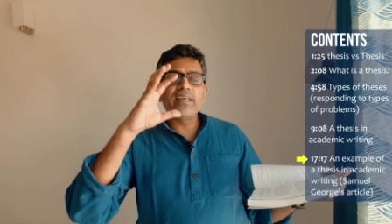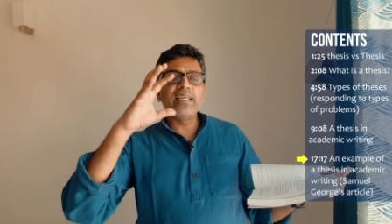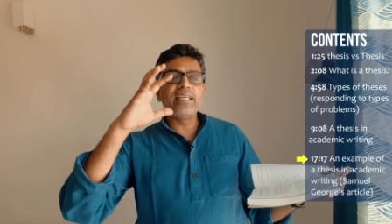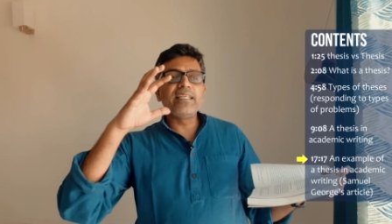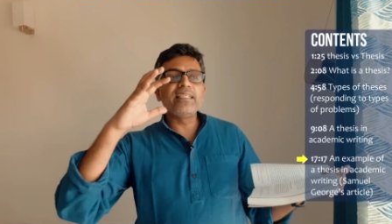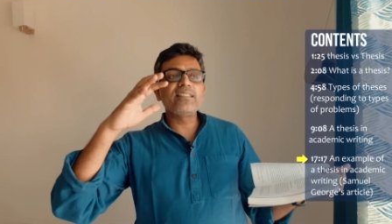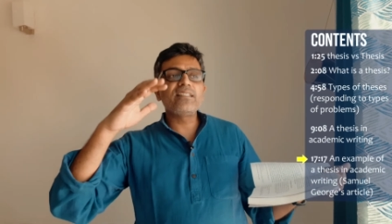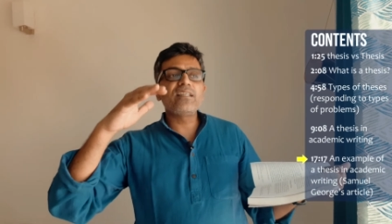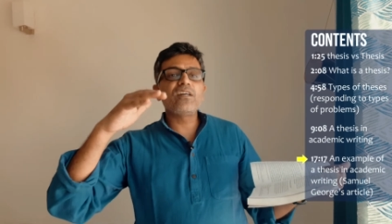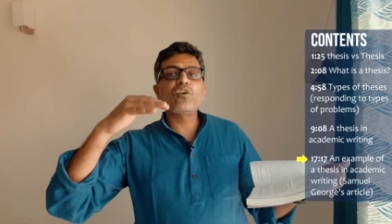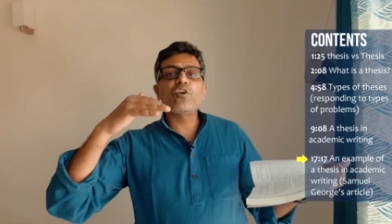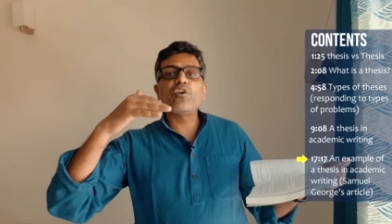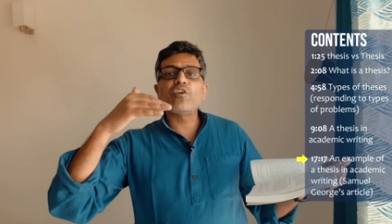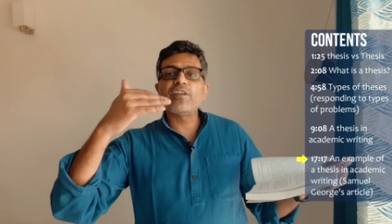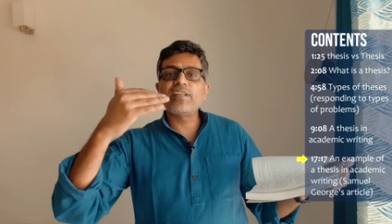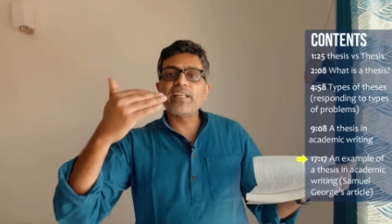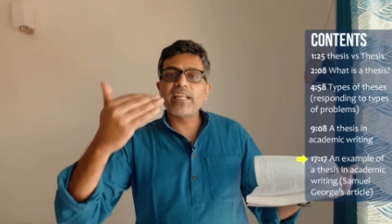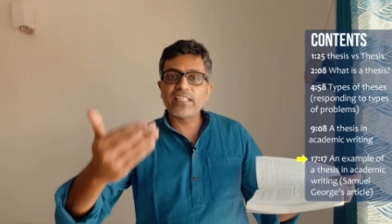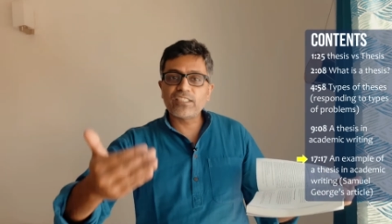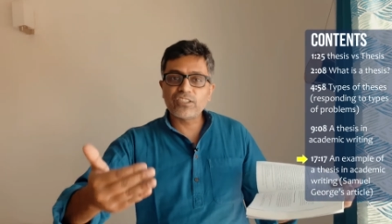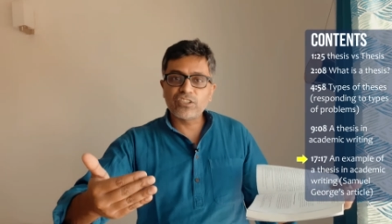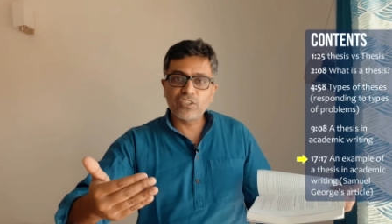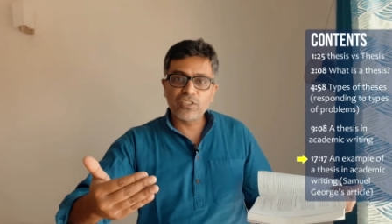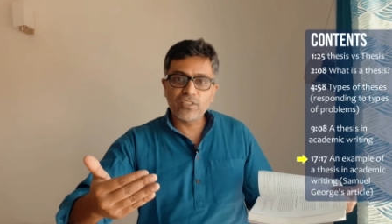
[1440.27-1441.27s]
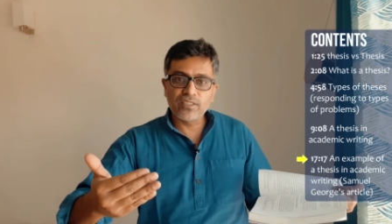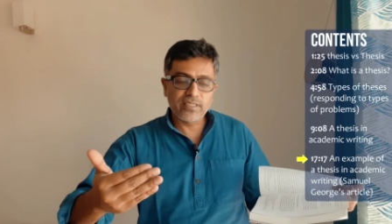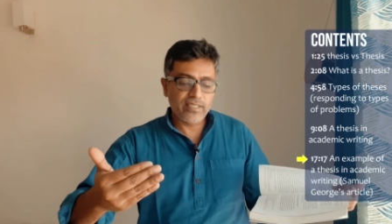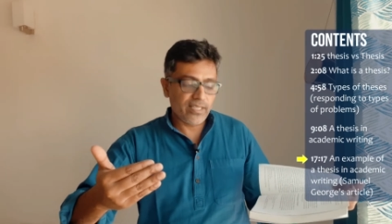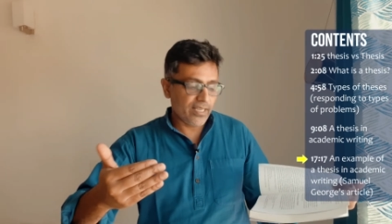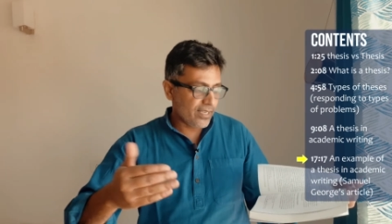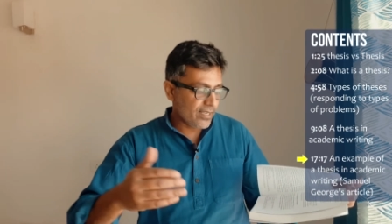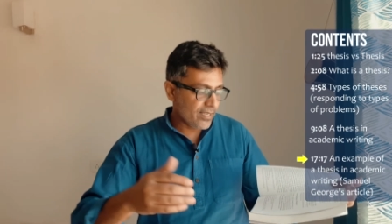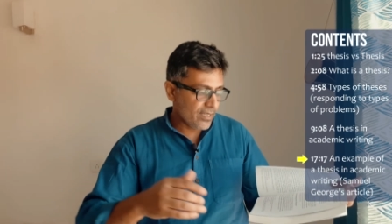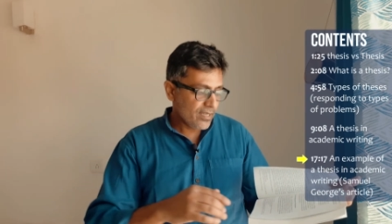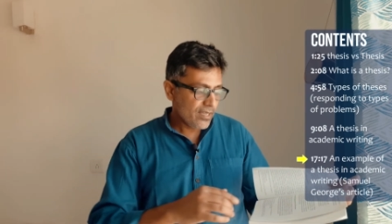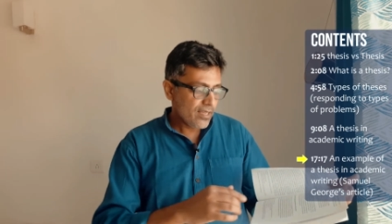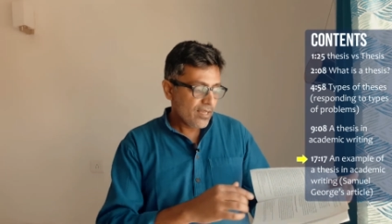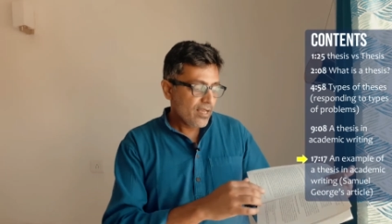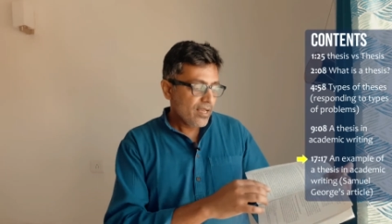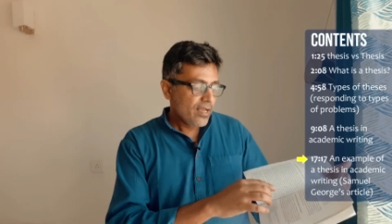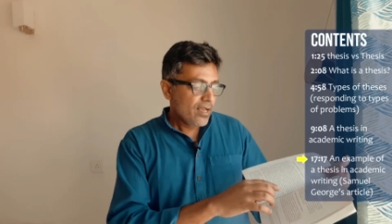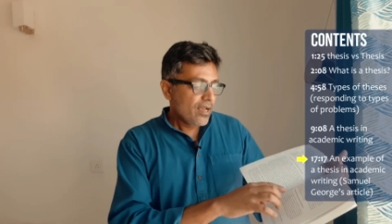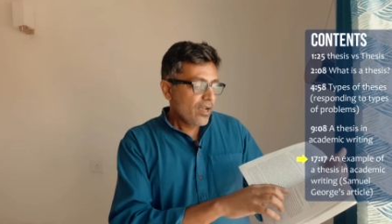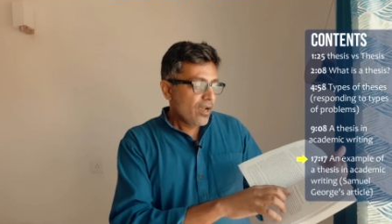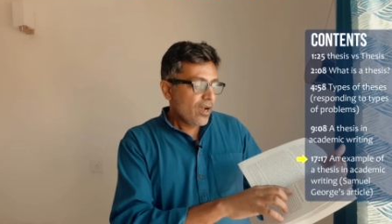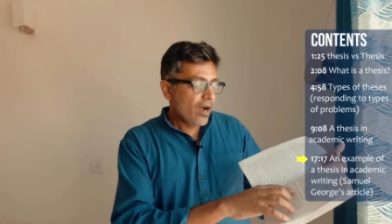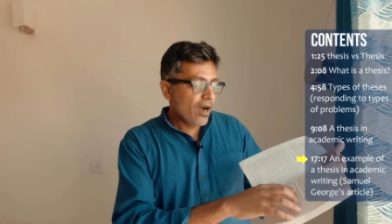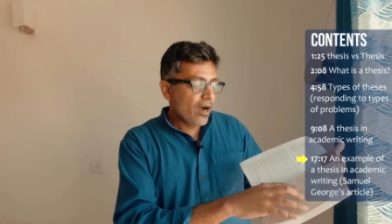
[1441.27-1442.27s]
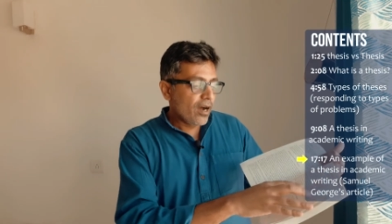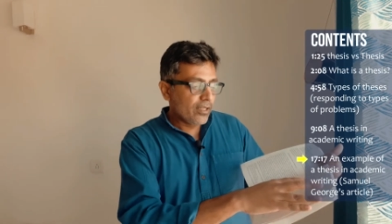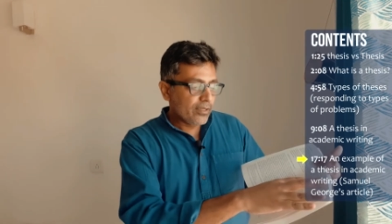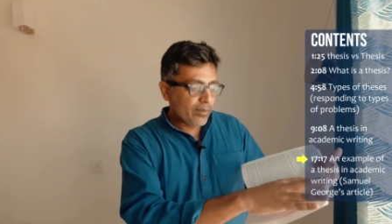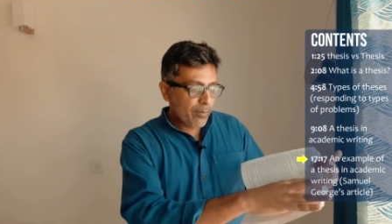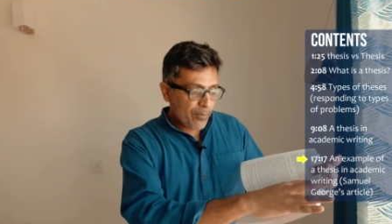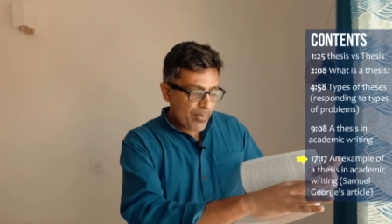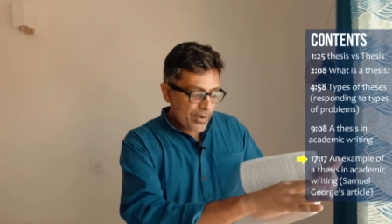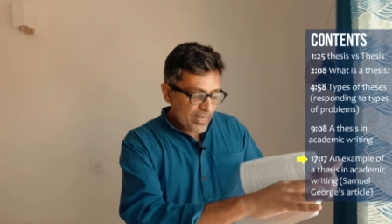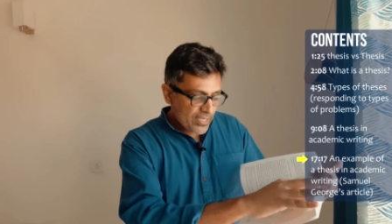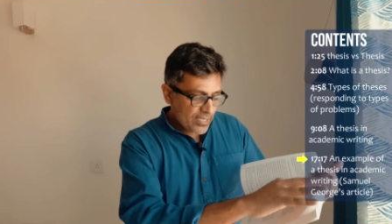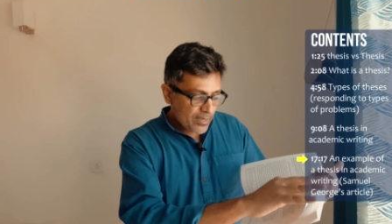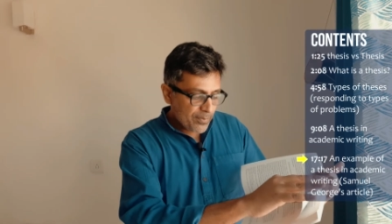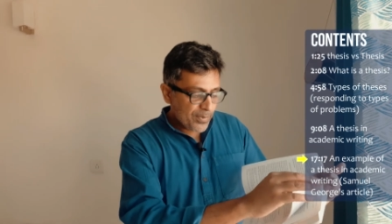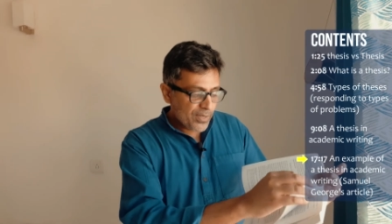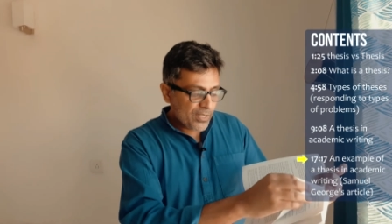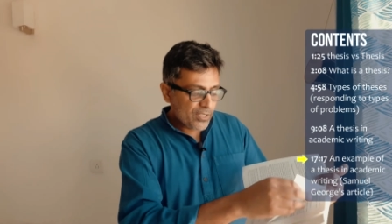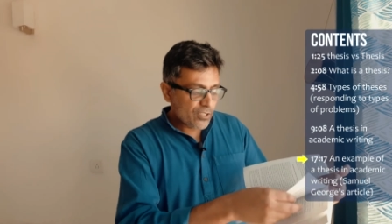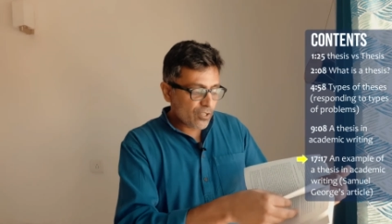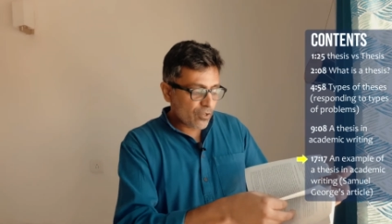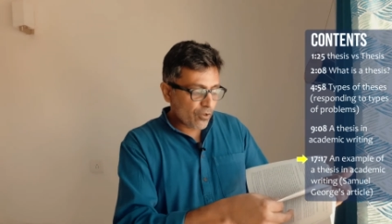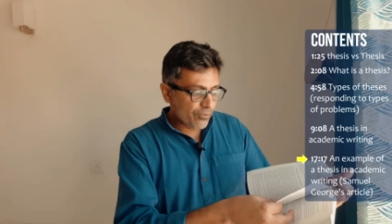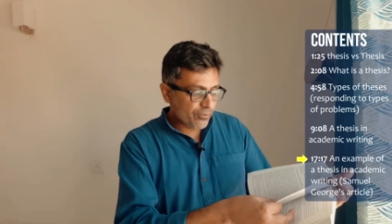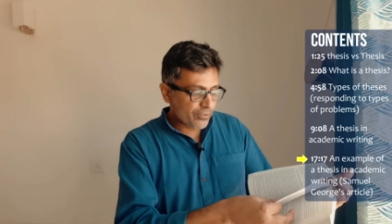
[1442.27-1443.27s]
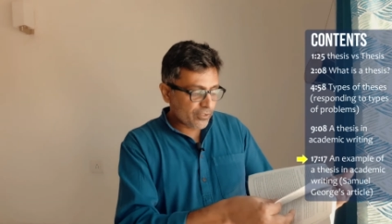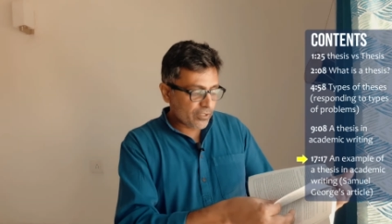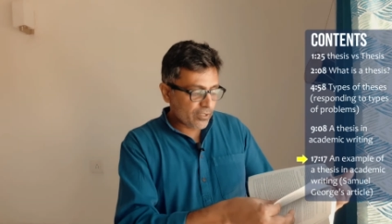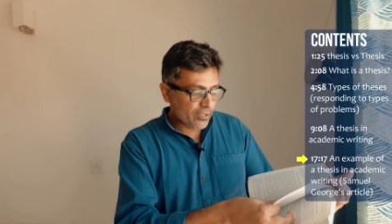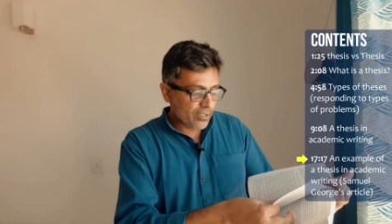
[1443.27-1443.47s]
is a contextual thing, uh, the principles of